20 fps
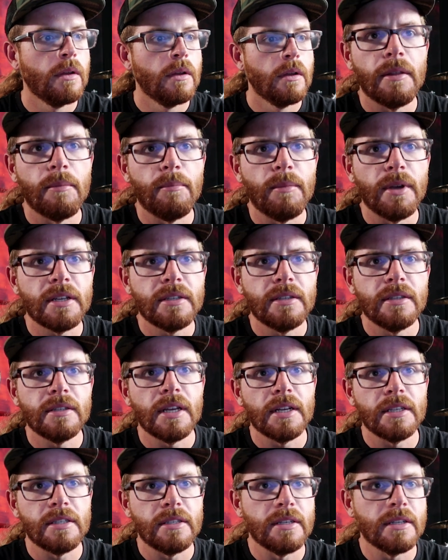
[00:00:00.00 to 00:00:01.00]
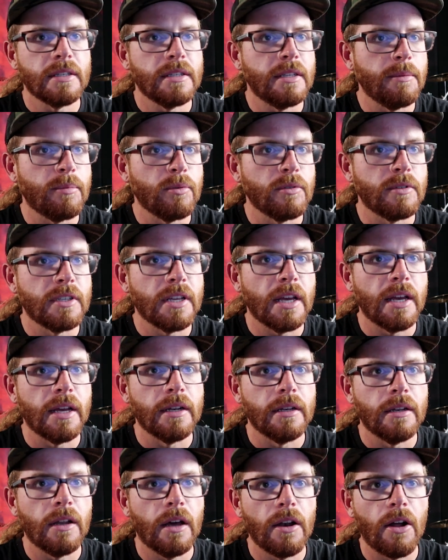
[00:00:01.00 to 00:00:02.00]
The mix is at
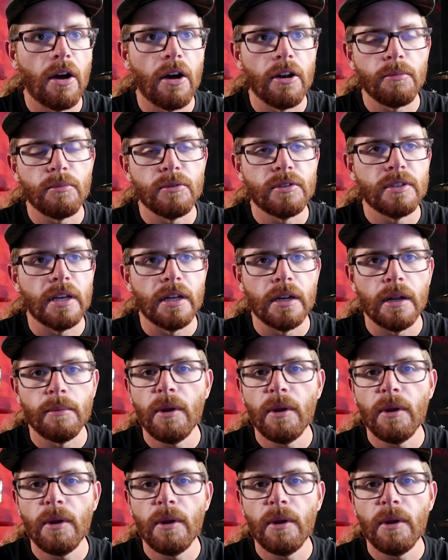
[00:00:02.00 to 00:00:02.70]
60%, not 100%.